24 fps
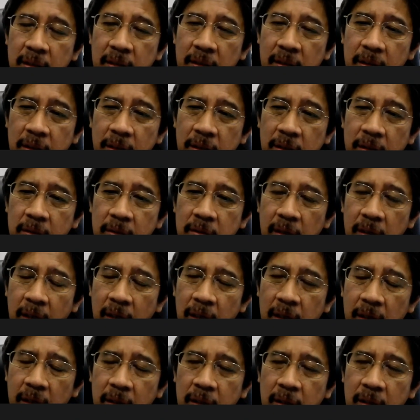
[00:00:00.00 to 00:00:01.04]
you
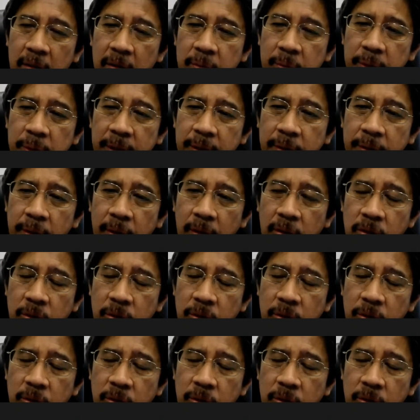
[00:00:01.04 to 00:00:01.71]
know, with your